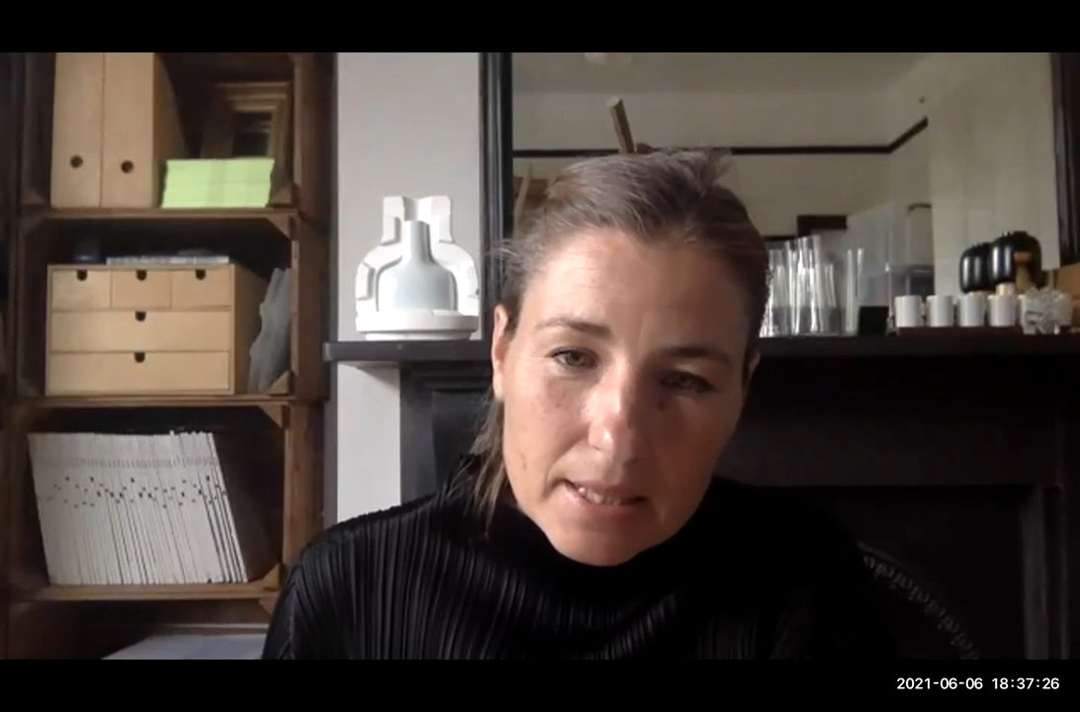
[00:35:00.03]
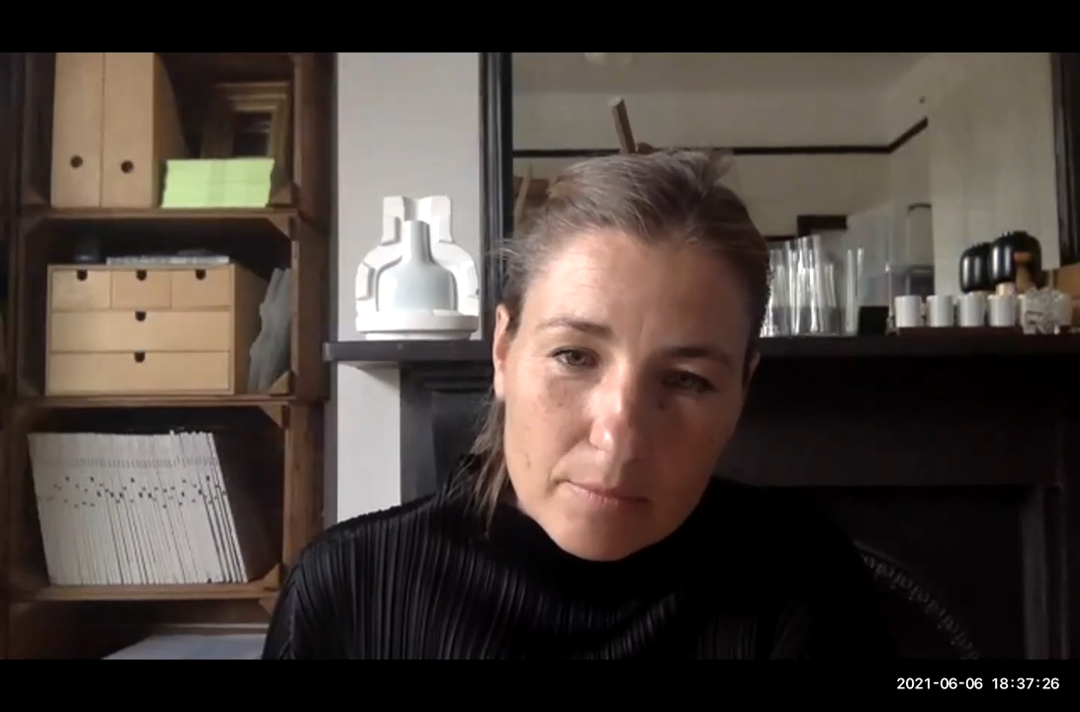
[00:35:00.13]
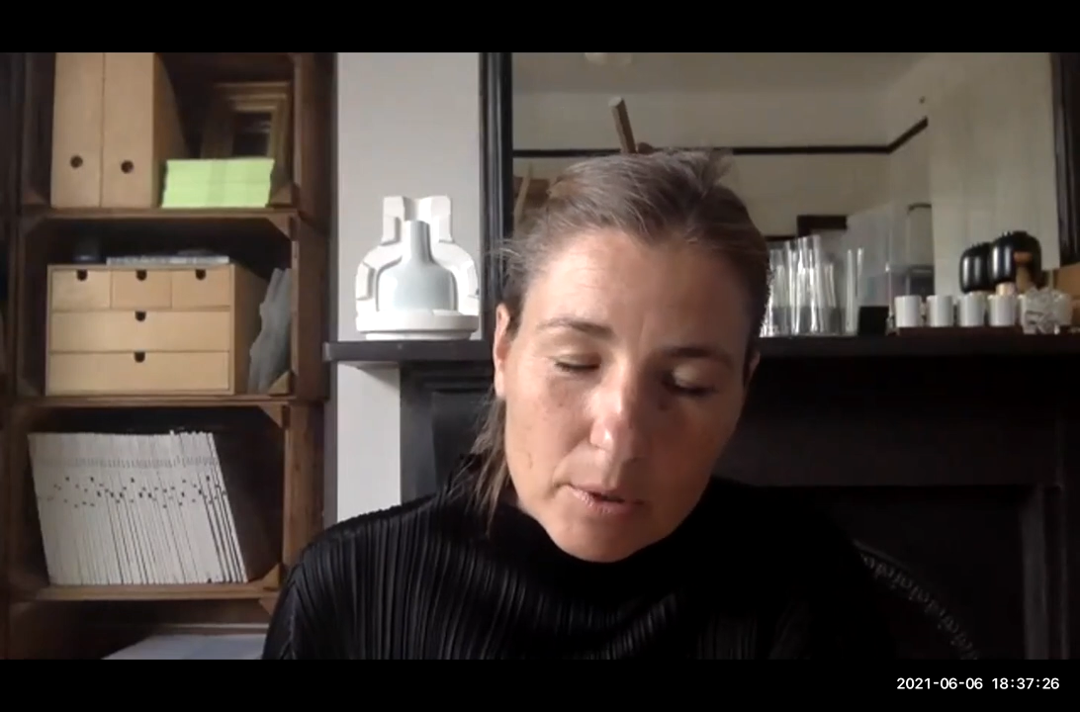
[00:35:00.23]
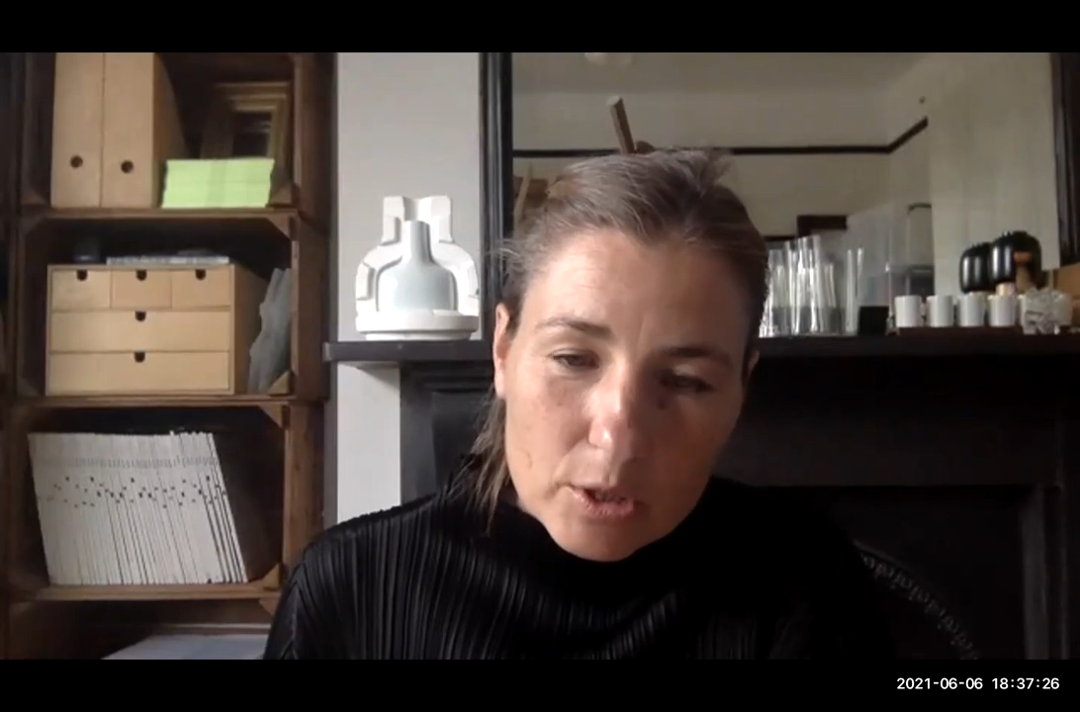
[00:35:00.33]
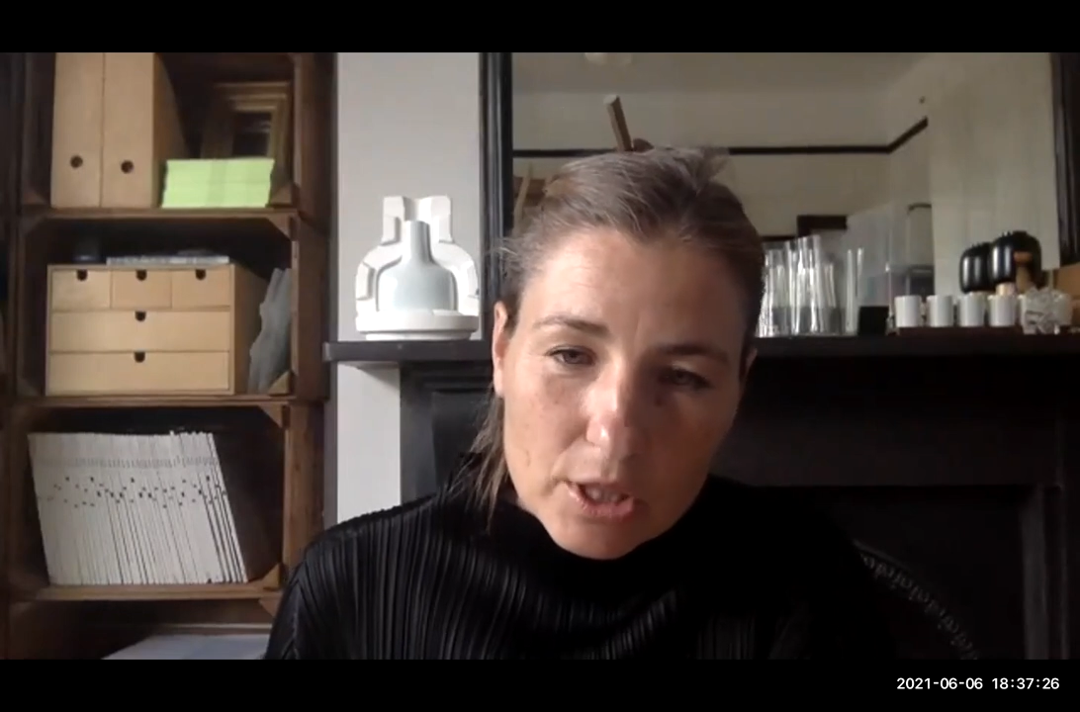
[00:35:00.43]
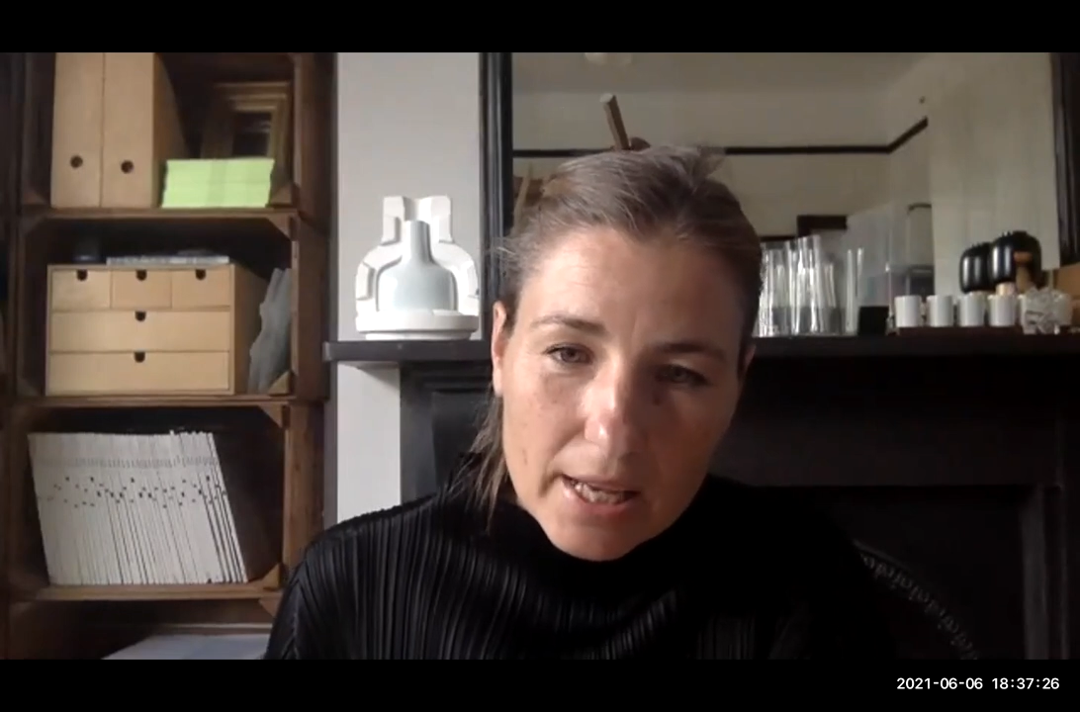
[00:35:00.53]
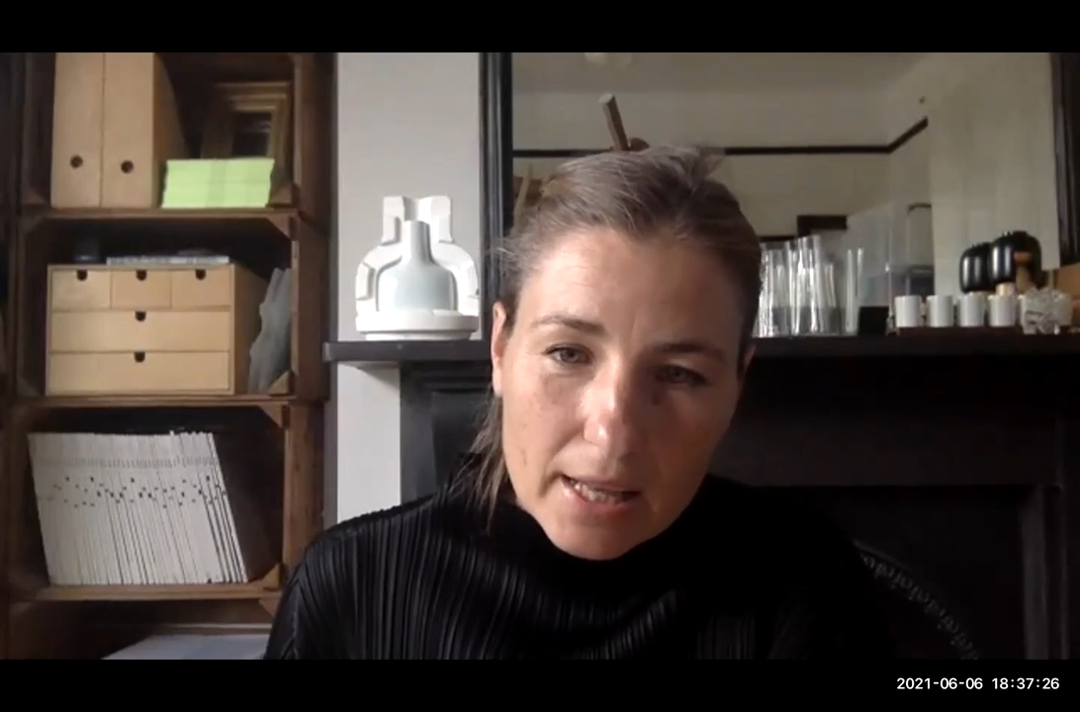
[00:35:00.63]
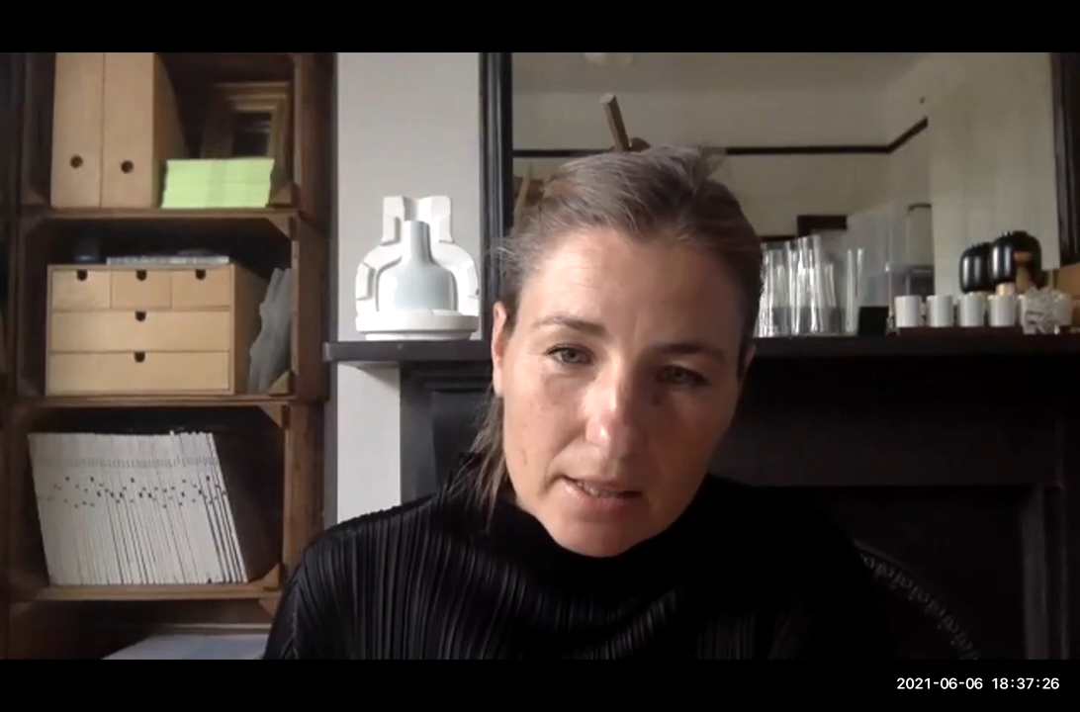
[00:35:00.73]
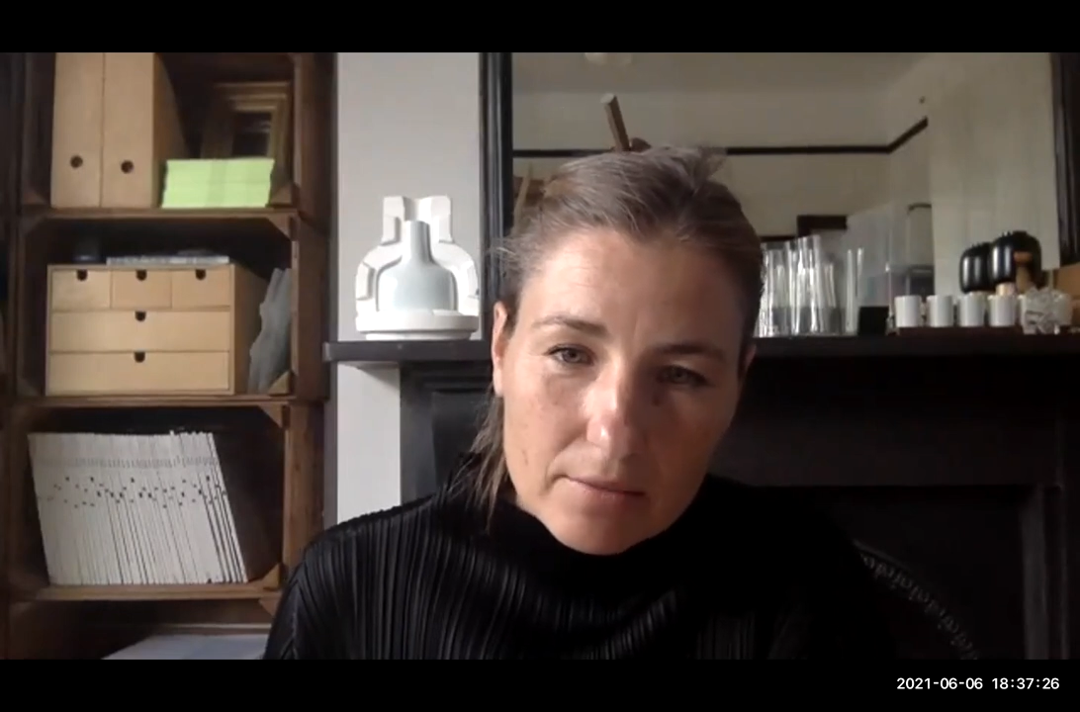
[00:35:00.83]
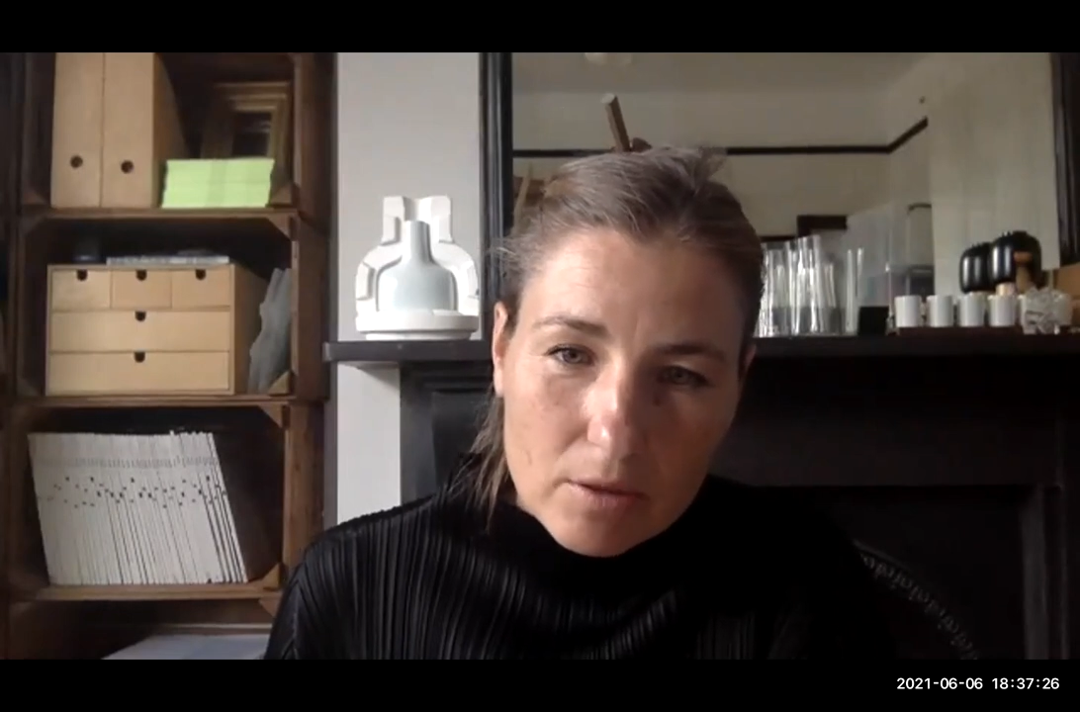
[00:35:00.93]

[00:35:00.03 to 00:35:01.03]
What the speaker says: I've put together